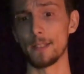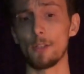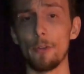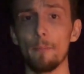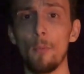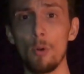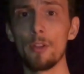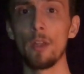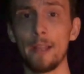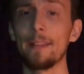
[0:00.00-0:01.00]
So more
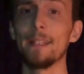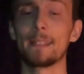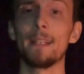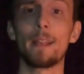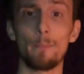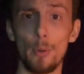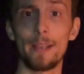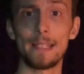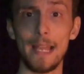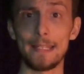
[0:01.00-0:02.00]
than likely it's going to
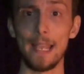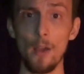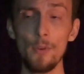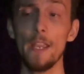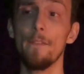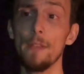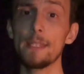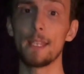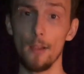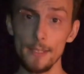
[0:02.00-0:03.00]
compress that down. If
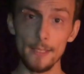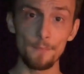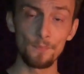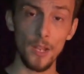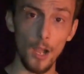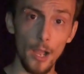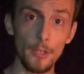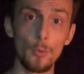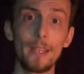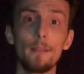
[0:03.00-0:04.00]
it does,
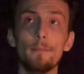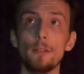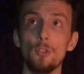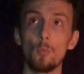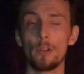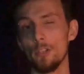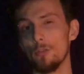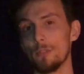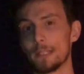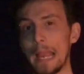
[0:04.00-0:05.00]
you want to
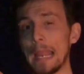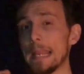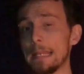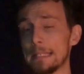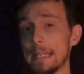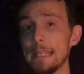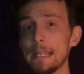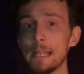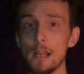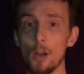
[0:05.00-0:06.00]
use AAC,
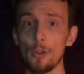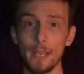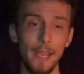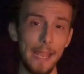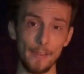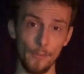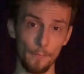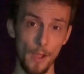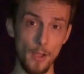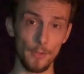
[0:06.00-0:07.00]
okay, as the
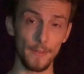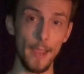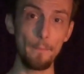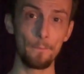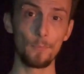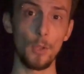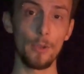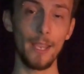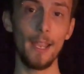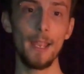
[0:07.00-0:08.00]
file type,
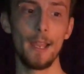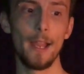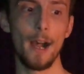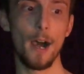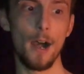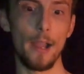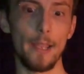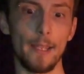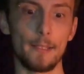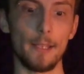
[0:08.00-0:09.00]
okay?
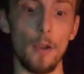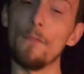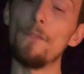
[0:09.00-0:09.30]
It's a